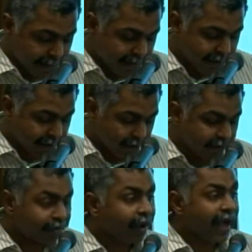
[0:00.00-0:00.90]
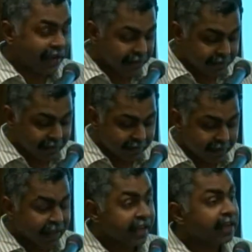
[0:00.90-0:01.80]
And also activities in
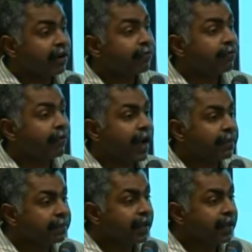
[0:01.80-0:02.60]
the area of IP